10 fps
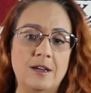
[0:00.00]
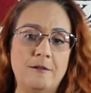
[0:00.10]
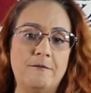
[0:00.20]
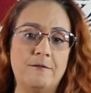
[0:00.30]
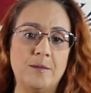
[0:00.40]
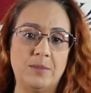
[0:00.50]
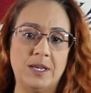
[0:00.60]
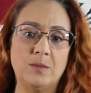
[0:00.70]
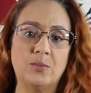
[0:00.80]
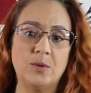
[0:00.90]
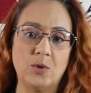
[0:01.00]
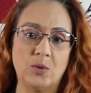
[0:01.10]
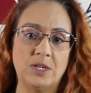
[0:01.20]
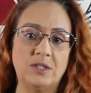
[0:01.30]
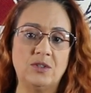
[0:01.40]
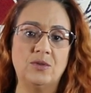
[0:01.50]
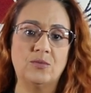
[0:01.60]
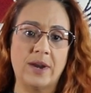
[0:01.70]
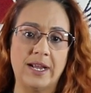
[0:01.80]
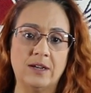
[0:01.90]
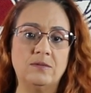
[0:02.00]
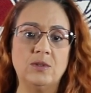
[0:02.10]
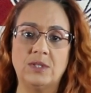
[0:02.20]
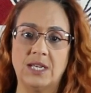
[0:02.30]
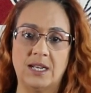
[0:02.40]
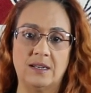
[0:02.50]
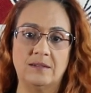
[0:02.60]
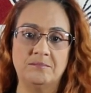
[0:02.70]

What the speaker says: from being promoted to the rank of lieutenant.